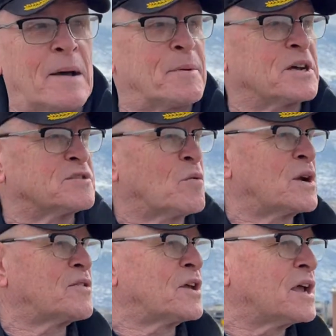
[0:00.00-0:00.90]
because one
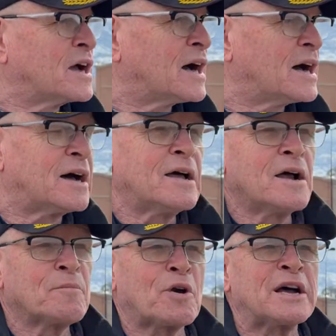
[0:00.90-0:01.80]
of the
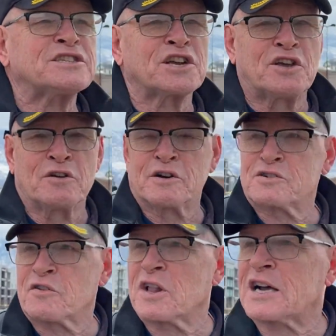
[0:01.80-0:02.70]
prosecutors
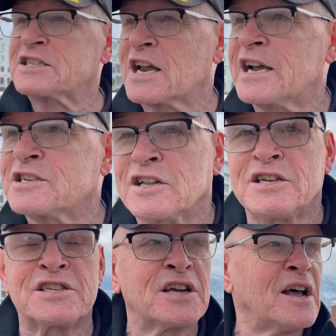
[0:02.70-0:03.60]
for Los
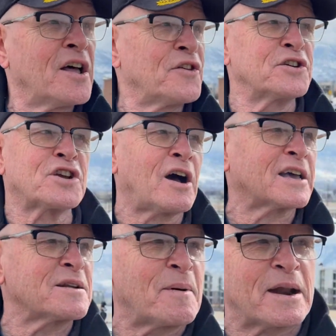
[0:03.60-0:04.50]
Angeles, they're
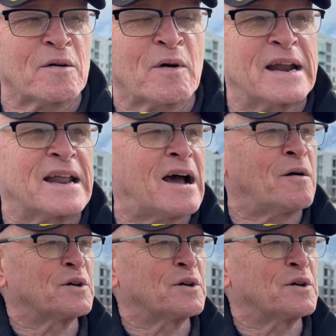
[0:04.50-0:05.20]
talking about it right now with